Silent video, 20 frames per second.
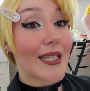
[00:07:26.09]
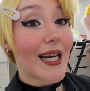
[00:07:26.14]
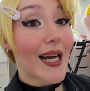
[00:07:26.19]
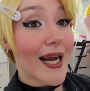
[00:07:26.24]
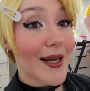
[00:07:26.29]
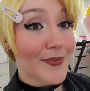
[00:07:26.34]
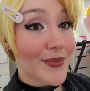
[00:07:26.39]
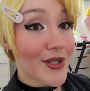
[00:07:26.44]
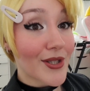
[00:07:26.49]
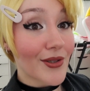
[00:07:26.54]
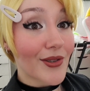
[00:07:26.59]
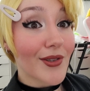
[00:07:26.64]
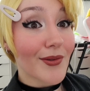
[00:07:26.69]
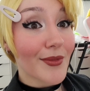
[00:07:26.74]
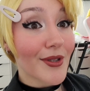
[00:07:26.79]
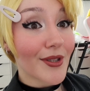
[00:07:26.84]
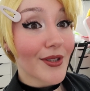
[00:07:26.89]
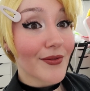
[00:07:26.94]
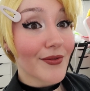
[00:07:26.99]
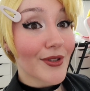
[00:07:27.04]
I'm still in the
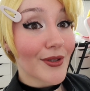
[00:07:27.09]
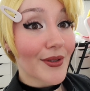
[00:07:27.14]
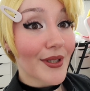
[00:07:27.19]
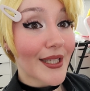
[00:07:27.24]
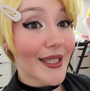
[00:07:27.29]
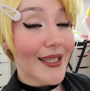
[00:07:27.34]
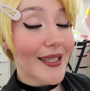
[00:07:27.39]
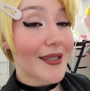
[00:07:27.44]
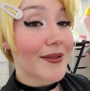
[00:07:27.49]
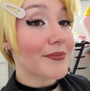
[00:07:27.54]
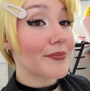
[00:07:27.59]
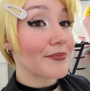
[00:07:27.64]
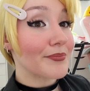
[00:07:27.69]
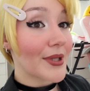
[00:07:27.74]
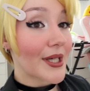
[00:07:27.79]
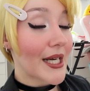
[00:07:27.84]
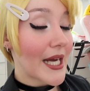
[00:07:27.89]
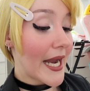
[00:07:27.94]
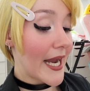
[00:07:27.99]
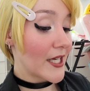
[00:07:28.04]
middle of doing it,
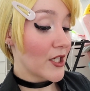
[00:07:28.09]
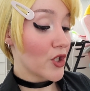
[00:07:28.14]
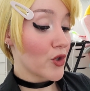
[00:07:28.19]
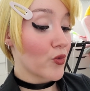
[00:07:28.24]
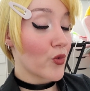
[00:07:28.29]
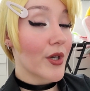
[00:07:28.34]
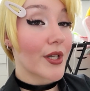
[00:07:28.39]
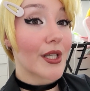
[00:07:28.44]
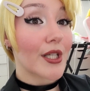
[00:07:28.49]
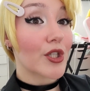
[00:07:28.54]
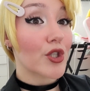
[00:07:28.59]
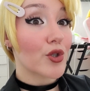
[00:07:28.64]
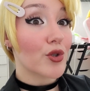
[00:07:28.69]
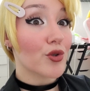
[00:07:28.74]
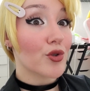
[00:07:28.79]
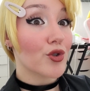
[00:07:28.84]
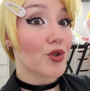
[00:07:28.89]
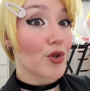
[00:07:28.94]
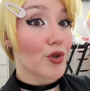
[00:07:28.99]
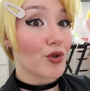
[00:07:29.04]
but I just wanted to
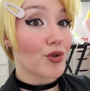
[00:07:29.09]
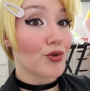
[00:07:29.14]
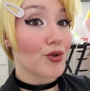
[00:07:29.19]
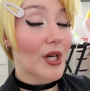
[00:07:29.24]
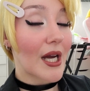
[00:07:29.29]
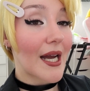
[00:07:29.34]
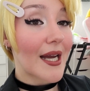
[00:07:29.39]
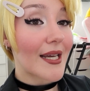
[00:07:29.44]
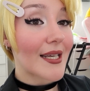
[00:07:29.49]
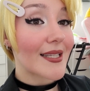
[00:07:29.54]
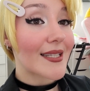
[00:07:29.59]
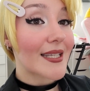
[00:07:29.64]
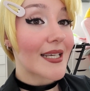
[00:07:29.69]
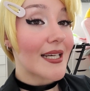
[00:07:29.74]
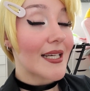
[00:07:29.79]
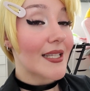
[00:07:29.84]
show you guys